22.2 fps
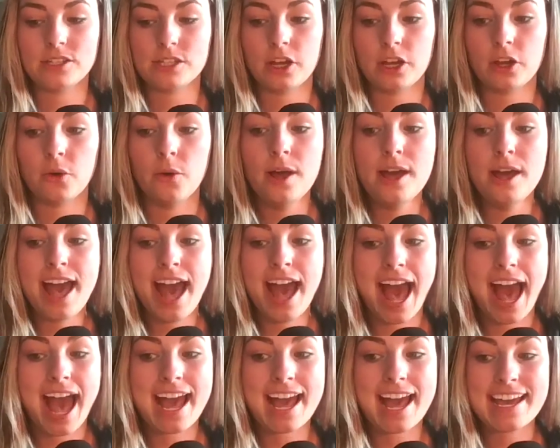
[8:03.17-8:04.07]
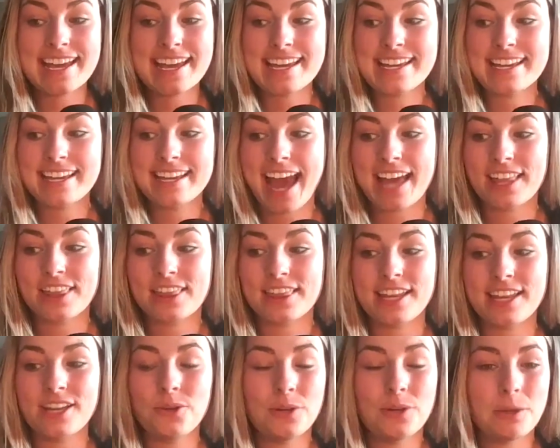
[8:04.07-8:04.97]
So I I
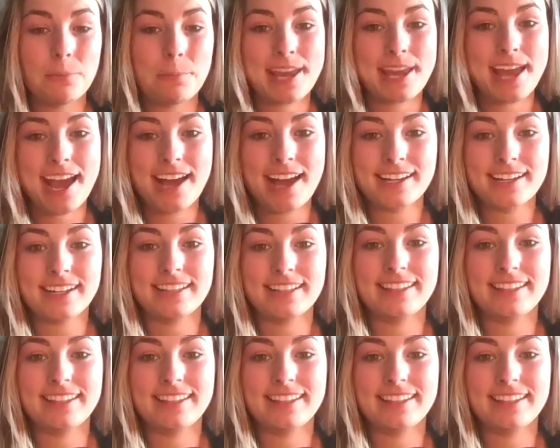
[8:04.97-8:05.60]
think Quinnipiac.